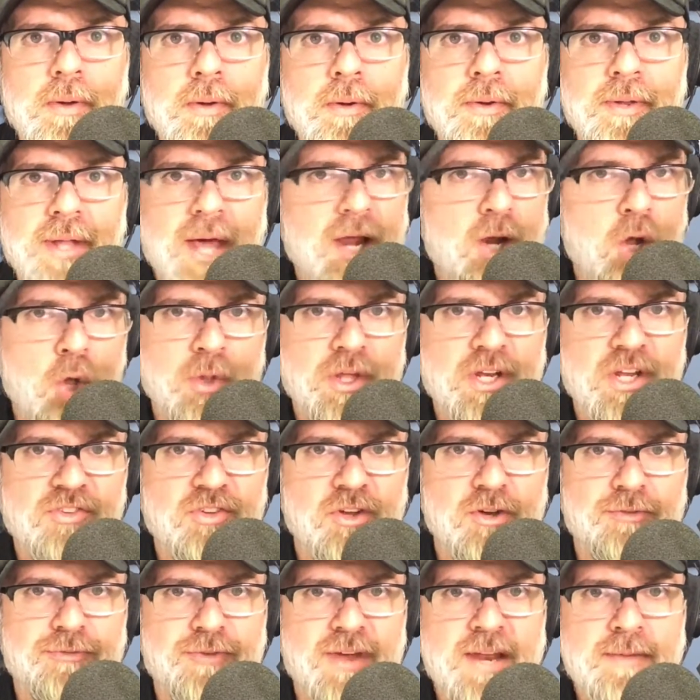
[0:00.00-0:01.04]
Not only does
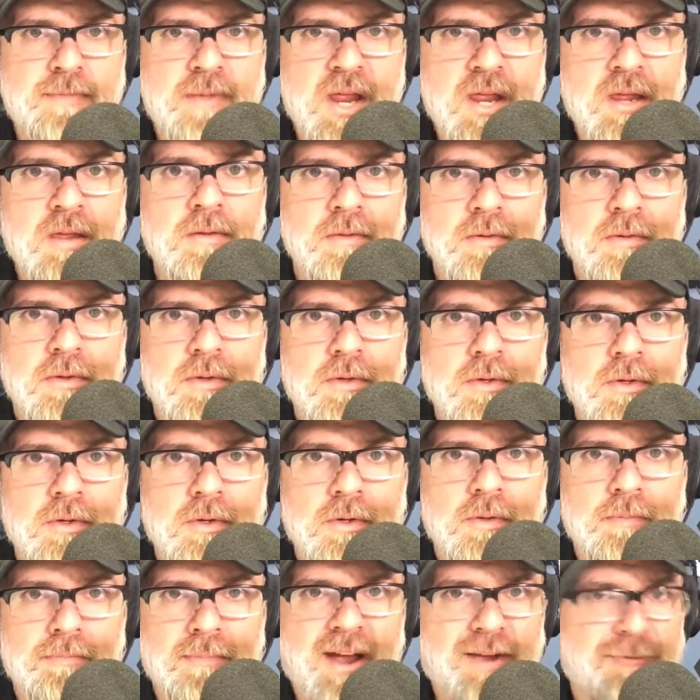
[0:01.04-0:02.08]
it offend me,
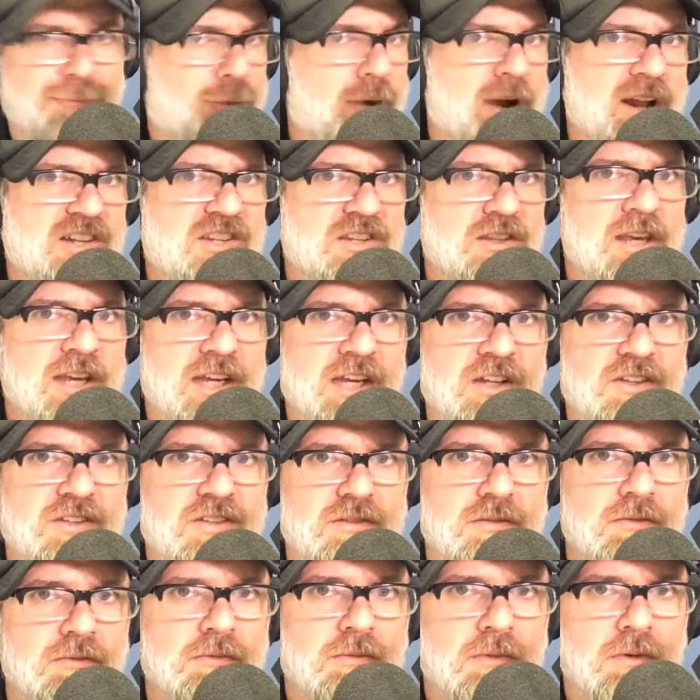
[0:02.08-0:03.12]
my friends think
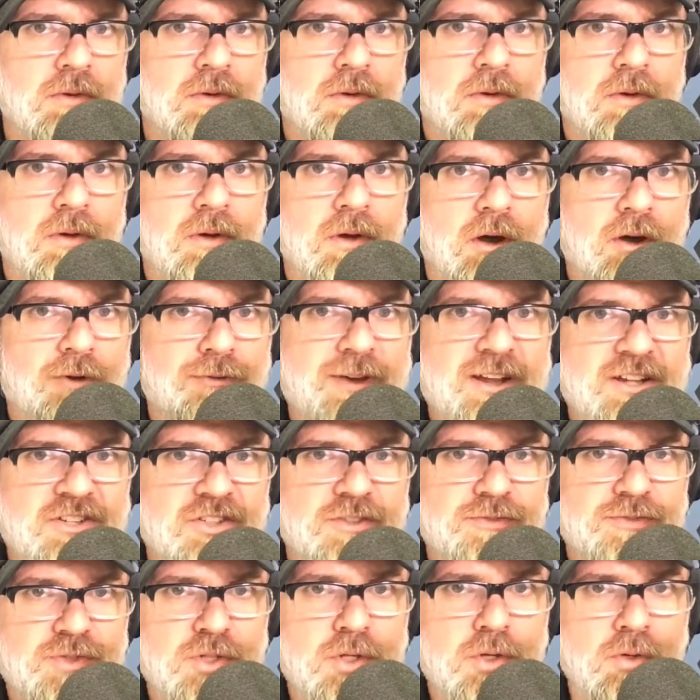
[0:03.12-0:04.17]
it's
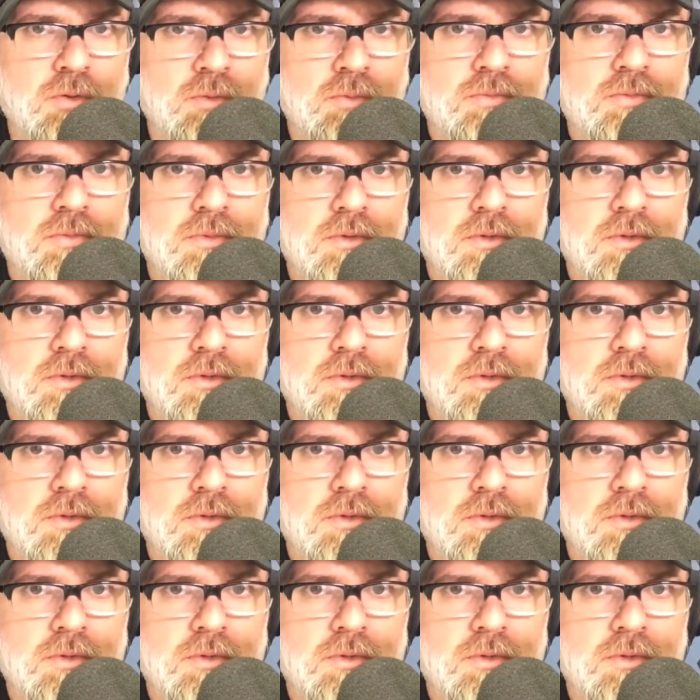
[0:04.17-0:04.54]
offensive too.